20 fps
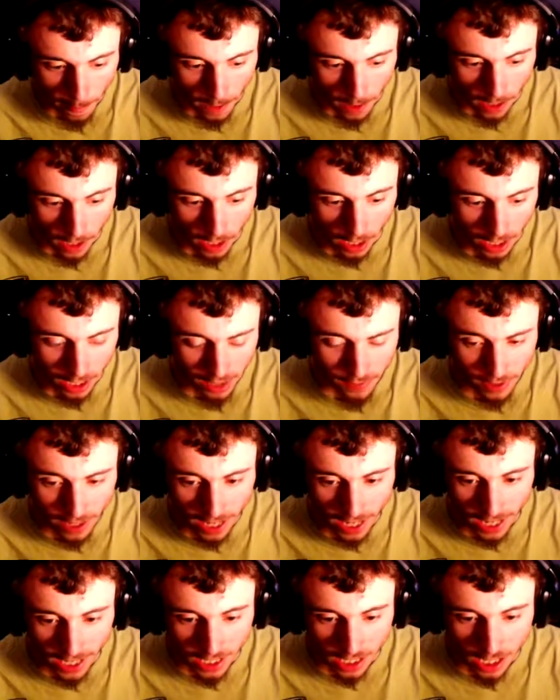I have a hatch
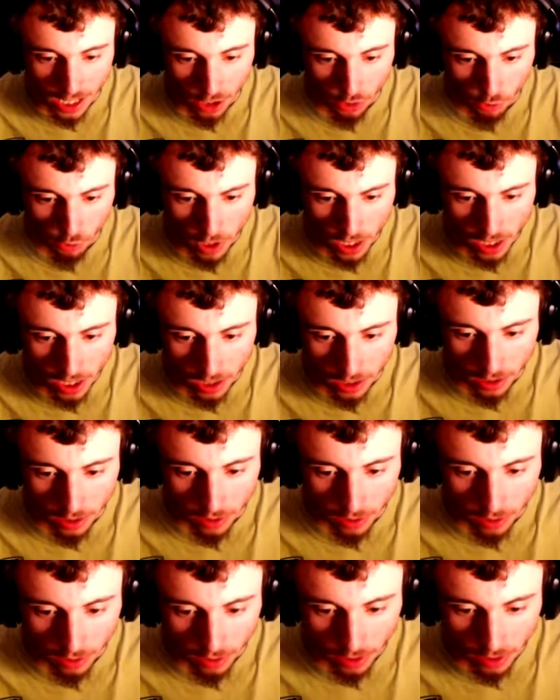as well.
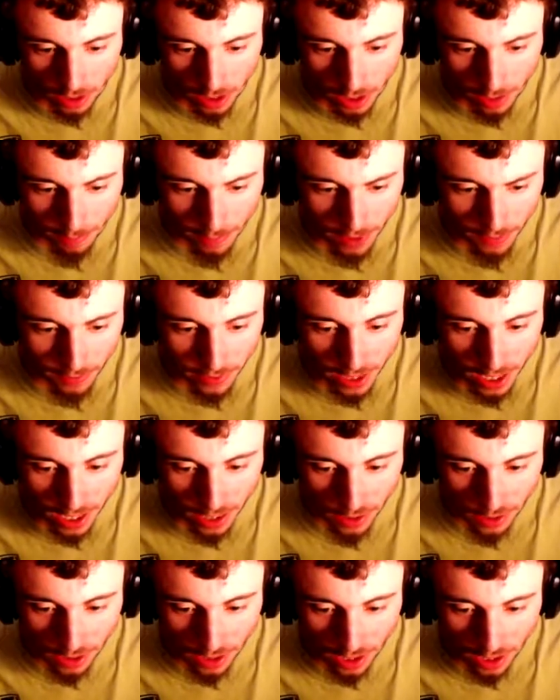And above that is
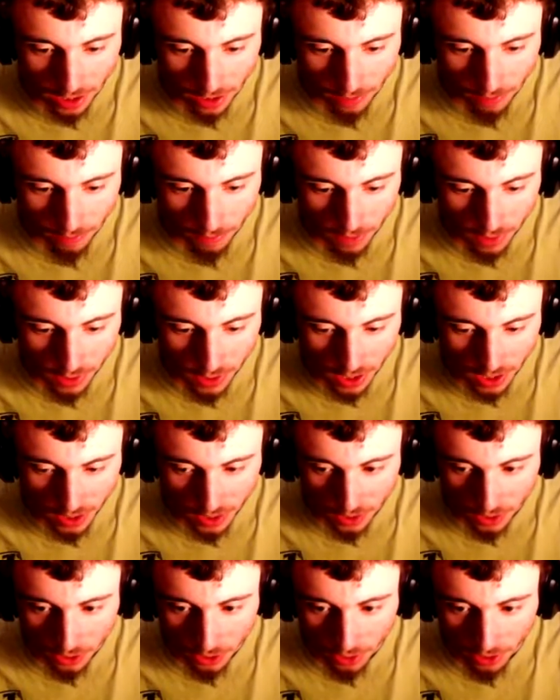like 6
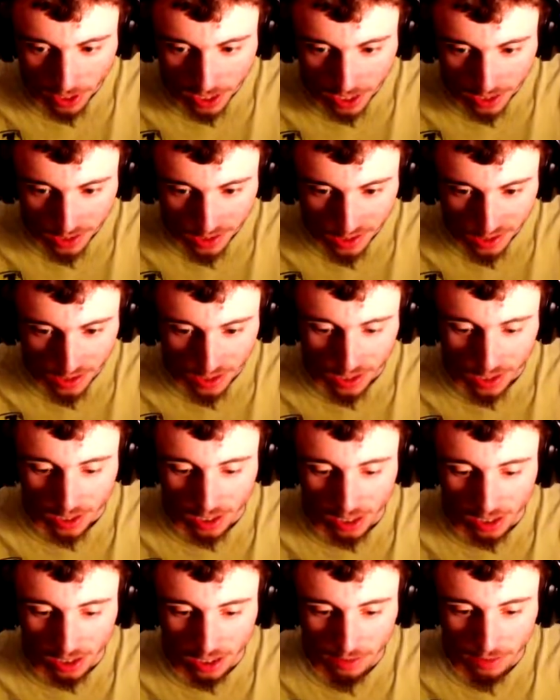cranks, a
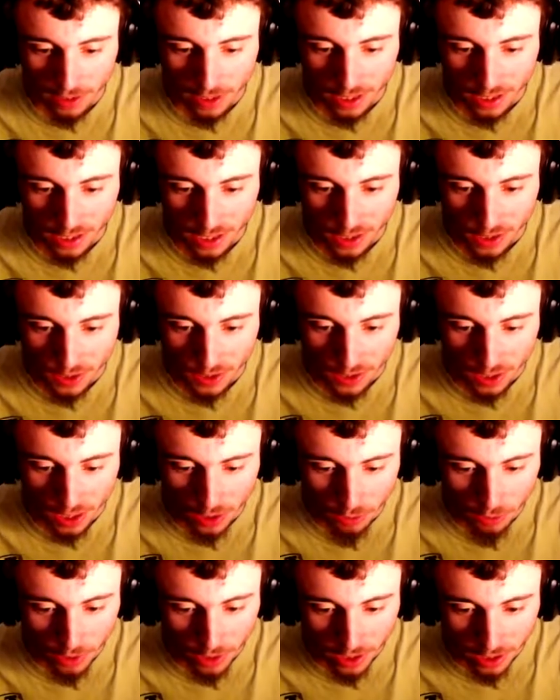lever that says scene
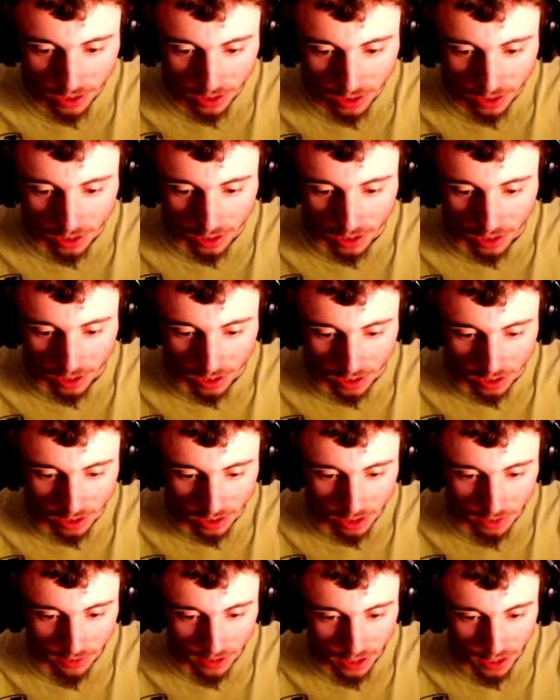1, a lever
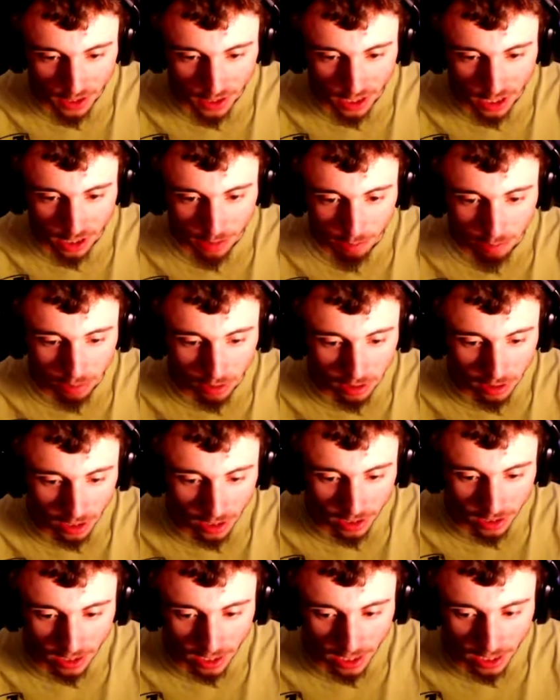that says
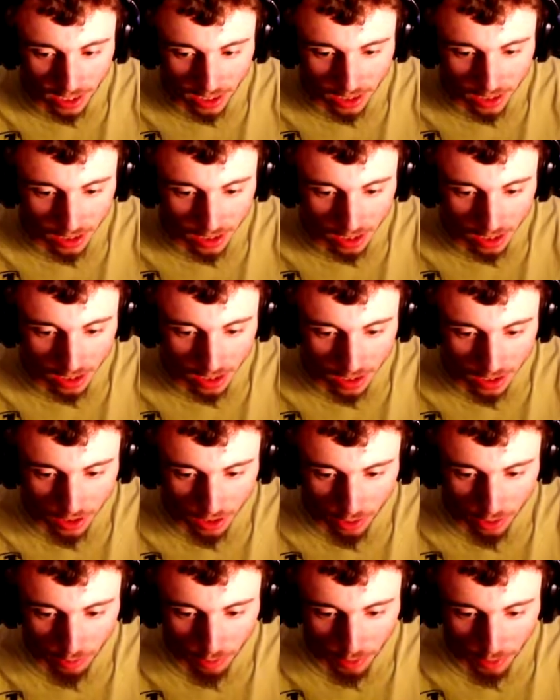bloodlight, and then 2
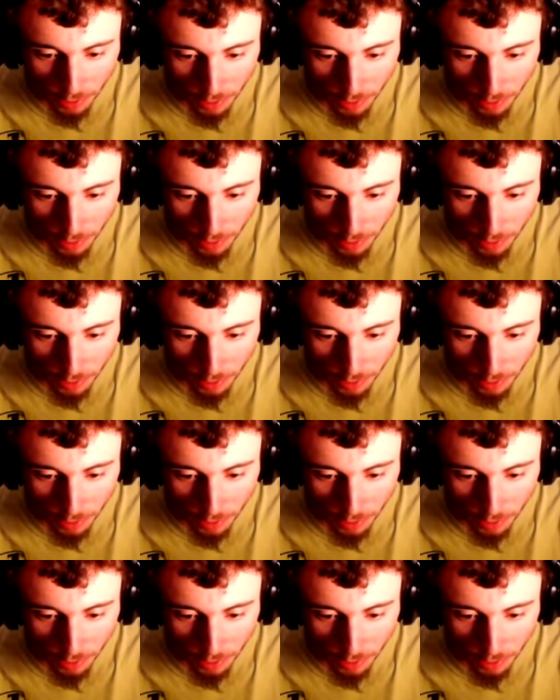rooms